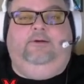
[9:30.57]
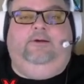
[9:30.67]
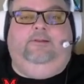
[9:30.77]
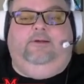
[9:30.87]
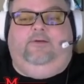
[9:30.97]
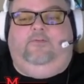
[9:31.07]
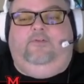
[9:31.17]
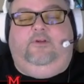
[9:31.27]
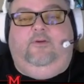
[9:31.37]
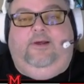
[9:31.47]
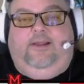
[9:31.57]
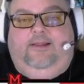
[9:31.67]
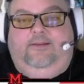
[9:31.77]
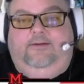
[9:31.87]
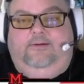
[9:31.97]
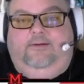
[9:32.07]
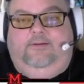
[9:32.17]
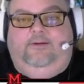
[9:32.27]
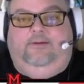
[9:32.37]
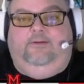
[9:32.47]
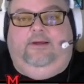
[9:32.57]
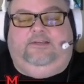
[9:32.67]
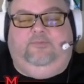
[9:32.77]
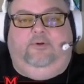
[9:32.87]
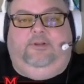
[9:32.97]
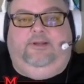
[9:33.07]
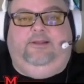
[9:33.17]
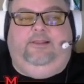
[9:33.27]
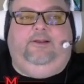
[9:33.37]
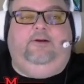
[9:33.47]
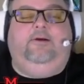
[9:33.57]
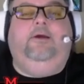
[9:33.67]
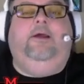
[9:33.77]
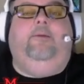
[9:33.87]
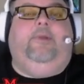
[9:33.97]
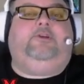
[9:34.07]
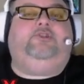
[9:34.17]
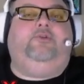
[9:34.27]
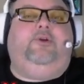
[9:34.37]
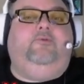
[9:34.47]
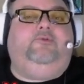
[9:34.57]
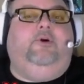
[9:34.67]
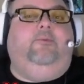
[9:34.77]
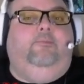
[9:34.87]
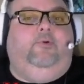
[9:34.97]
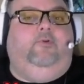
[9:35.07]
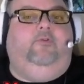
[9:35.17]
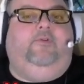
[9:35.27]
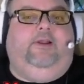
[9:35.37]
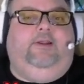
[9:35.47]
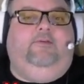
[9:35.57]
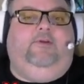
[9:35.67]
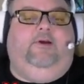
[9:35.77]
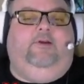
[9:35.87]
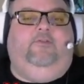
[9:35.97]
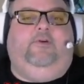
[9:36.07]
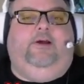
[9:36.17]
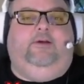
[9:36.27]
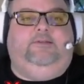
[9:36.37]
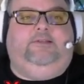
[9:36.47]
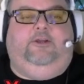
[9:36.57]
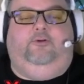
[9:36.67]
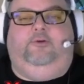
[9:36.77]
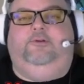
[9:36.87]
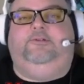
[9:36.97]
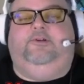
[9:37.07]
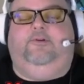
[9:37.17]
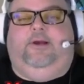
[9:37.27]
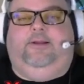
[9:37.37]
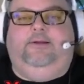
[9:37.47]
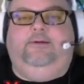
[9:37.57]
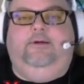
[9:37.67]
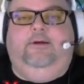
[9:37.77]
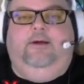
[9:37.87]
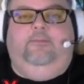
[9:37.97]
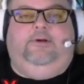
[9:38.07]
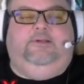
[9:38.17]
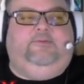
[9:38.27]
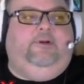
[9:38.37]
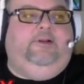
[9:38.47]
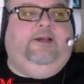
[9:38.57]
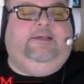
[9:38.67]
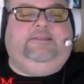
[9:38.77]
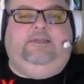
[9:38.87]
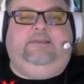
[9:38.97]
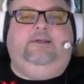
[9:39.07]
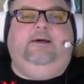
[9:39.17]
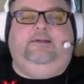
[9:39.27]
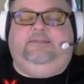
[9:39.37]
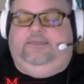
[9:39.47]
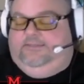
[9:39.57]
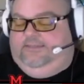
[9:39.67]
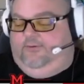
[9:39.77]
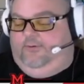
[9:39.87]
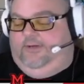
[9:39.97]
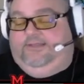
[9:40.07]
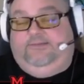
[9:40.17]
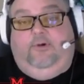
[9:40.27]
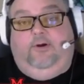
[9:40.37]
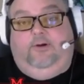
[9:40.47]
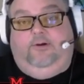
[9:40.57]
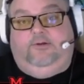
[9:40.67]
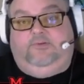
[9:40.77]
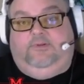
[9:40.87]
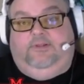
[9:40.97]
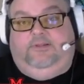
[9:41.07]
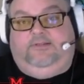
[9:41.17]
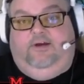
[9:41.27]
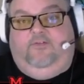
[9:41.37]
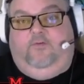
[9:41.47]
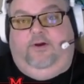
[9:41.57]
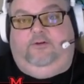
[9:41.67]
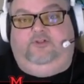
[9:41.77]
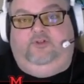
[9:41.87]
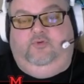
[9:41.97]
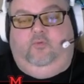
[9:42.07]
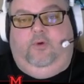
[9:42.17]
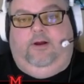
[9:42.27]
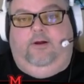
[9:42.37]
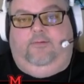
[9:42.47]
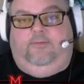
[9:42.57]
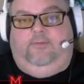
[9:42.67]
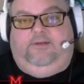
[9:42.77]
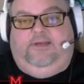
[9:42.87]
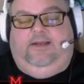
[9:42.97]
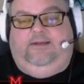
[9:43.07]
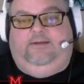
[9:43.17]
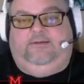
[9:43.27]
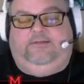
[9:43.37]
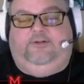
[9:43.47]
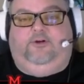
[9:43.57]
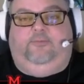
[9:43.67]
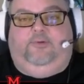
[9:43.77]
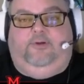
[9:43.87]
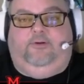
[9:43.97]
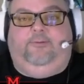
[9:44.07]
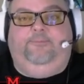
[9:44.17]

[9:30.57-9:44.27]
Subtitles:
like if you think you might edit it and then export it again later, make sure you don't move any of the audio files that you use to create it, because what Audacity does is it creates markers within the software to where the data is on your computer.